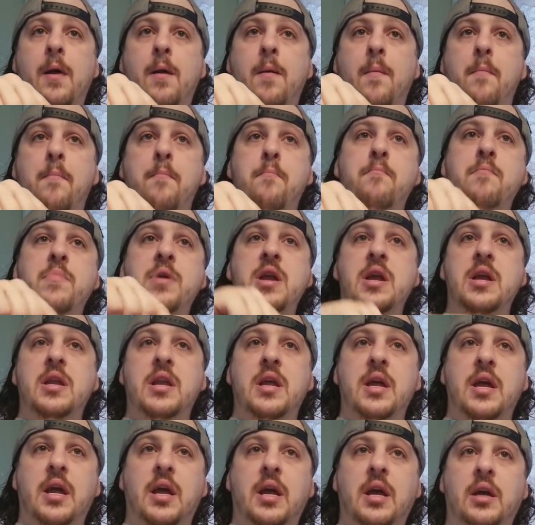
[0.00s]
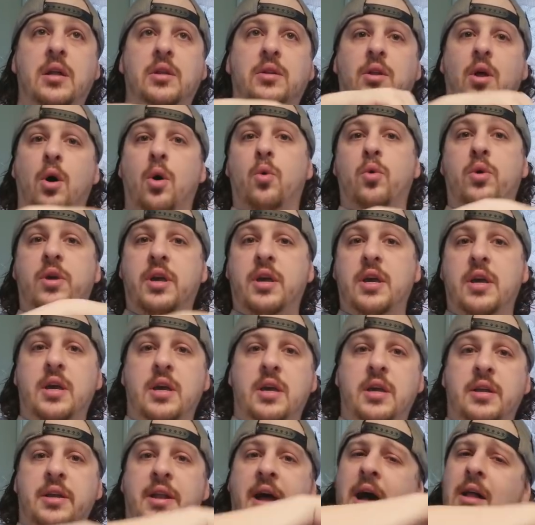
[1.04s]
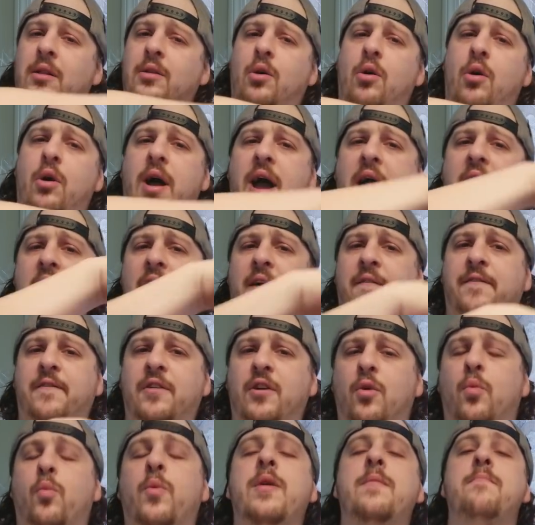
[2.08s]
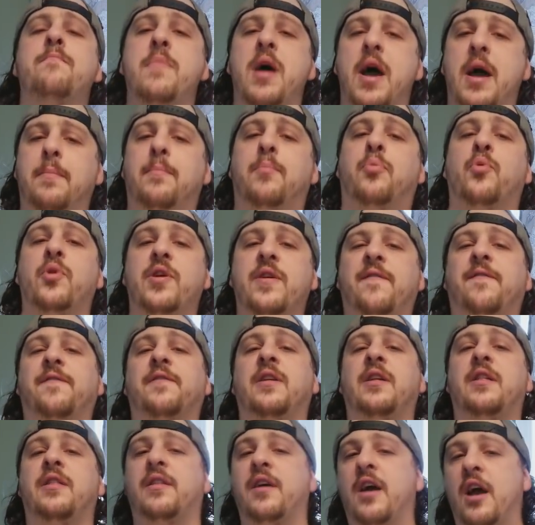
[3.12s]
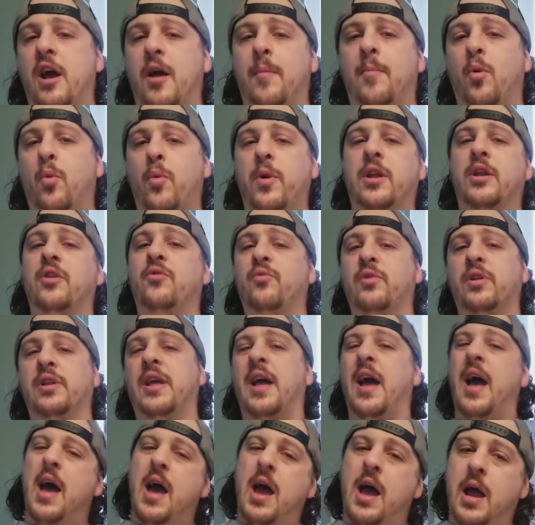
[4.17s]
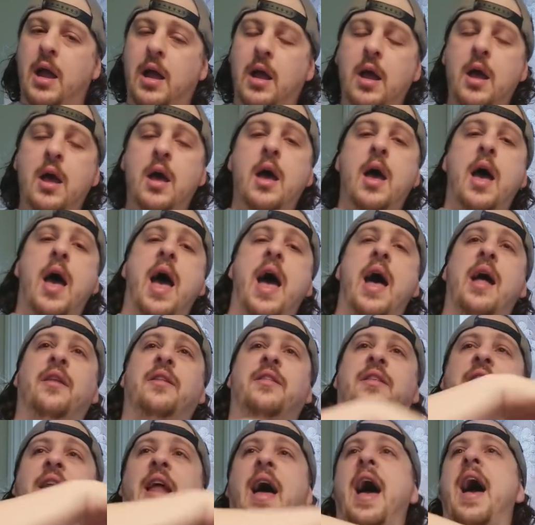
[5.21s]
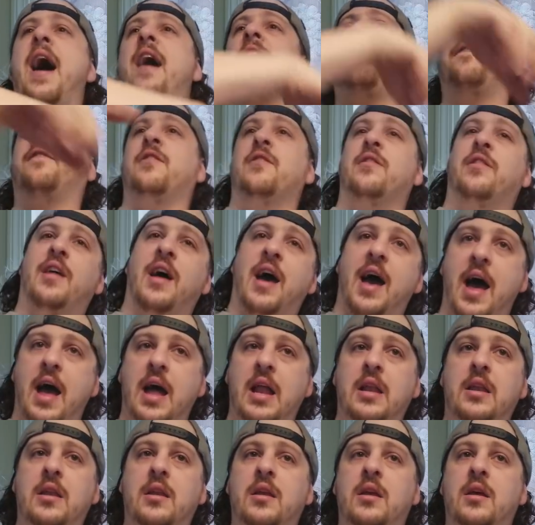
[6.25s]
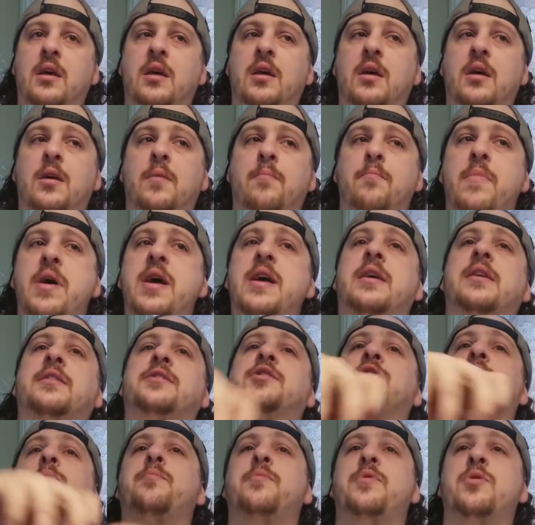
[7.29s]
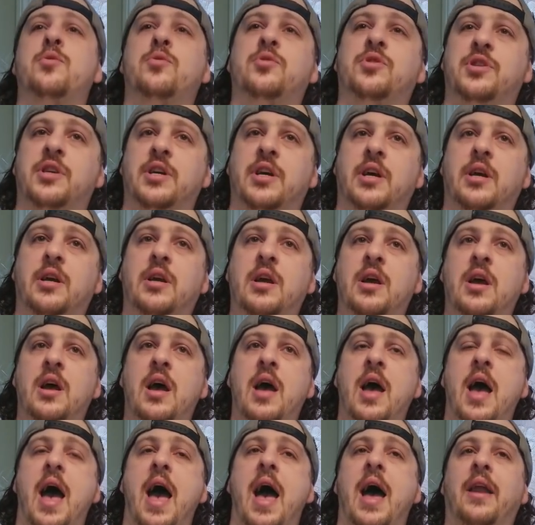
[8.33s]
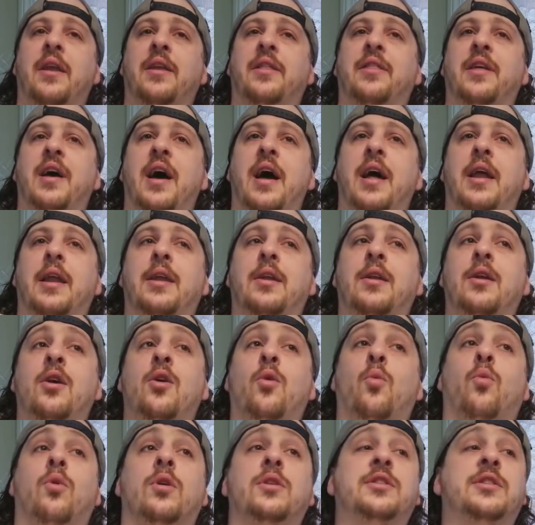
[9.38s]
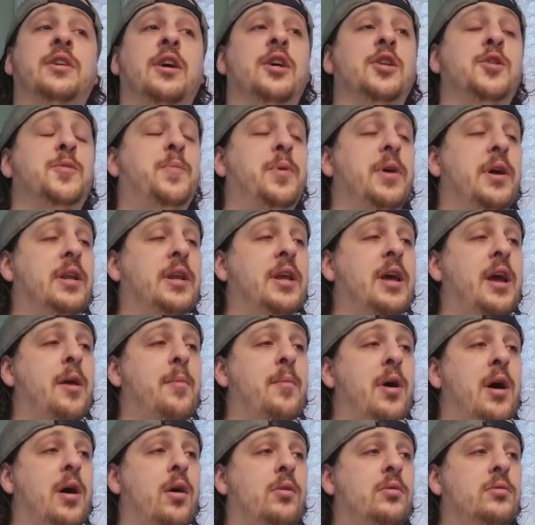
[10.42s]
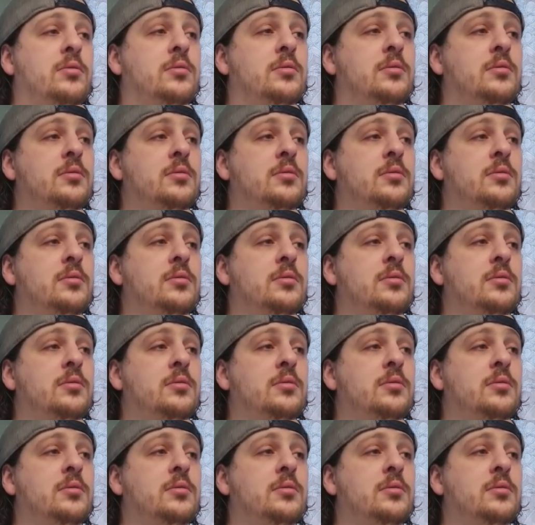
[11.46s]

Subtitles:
meeting low-key not long after. We met briefly there, but we didn't really hang. And then after that, making some music. And then once Hell's Pit came out,